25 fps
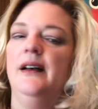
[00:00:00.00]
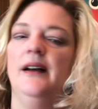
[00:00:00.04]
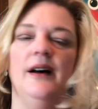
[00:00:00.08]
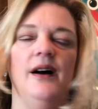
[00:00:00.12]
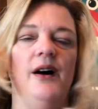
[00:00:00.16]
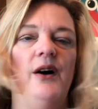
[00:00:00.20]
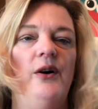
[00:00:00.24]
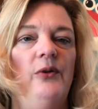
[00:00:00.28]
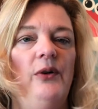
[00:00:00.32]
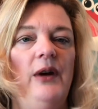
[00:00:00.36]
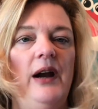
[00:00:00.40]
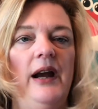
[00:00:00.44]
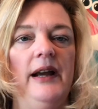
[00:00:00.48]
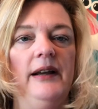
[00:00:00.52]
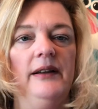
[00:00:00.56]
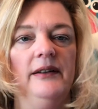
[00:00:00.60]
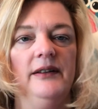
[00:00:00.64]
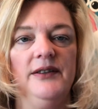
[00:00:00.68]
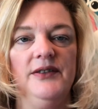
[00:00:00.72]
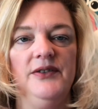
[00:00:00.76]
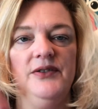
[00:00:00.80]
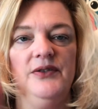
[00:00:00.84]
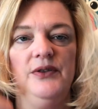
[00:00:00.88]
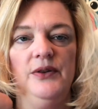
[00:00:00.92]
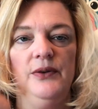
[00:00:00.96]
All right,
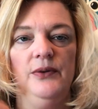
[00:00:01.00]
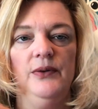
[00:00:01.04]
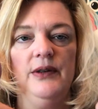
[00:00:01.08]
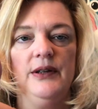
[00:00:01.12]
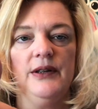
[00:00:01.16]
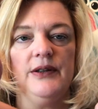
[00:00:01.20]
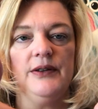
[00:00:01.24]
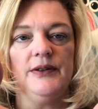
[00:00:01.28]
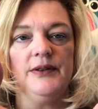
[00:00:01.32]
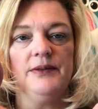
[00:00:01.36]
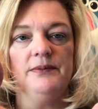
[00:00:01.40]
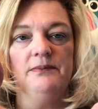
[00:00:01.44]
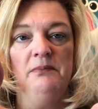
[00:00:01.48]
let's do this.